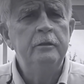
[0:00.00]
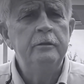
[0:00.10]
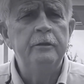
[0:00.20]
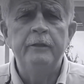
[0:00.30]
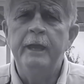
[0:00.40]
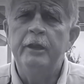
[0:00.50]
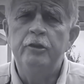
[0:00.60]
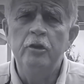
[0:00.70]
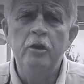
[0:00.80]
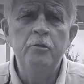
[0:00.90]
that they
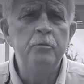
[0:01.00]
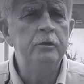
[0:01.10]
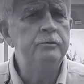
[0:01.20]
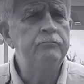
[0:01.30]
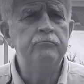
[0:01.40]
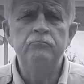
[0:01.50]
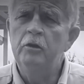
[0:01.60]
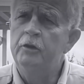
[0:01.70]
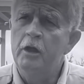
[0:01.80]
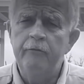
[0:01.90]
had done, but
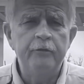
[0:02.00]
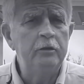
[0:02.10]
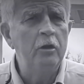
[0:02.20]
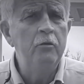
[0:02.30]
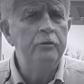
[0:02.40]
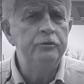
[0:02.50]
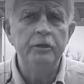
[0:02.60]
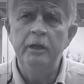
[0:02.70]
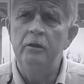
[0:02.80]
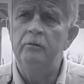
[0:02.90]
enough to go to
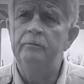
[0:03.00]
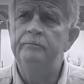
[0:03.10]
jail.